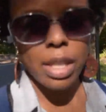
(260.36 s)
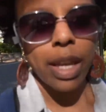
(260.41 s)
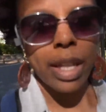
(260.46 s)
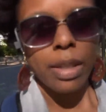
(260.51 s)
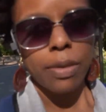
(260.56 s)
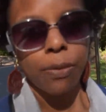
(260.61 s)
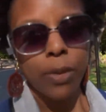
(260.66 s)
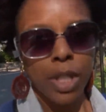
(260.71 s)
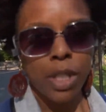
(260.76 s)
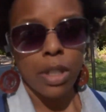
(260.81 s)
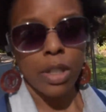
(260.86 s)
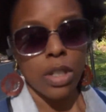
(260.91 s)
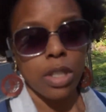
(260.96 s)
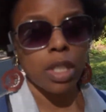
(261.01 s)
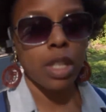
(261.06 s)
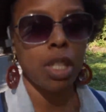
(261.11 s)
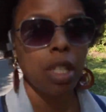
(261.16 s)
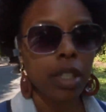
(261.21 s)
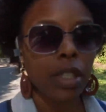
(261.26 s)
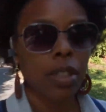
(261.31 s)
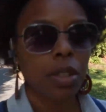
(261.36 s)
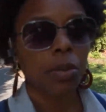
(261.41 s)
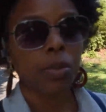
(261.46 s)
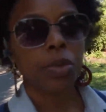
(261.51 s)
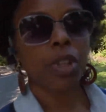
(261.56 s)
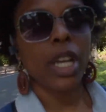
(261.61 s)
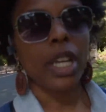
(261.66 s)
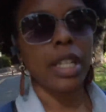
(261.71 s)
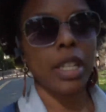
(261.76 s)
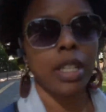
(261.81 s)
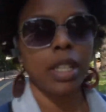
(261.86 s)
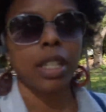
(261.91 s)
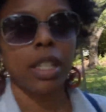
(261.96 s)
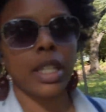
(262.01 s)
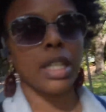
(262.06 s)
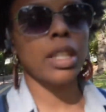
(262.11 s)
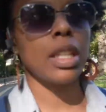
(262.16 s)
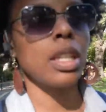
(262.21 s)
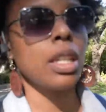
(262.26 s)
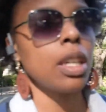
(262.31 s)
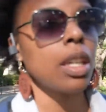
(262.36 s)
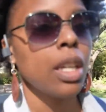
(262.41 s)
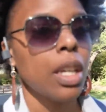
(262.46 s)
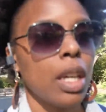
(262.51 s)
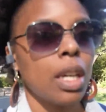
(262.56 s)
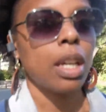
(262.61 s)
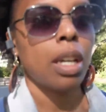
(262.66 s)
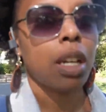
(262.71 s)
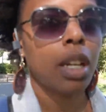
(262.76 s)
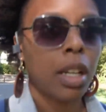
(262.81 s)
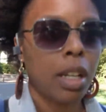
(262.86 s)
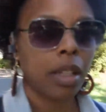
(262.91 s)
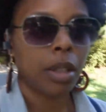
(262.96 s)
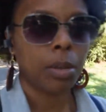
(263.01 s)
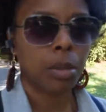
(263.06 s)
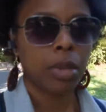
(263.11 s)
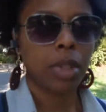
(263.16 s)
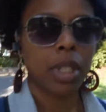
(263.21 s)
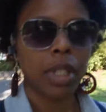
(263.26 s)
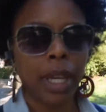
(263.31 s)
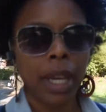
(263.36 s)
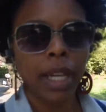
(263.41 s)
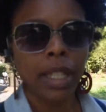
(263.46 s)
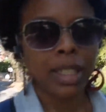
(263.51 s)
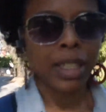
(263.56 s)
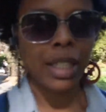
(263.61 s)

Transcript: got finished getting some writing done. Got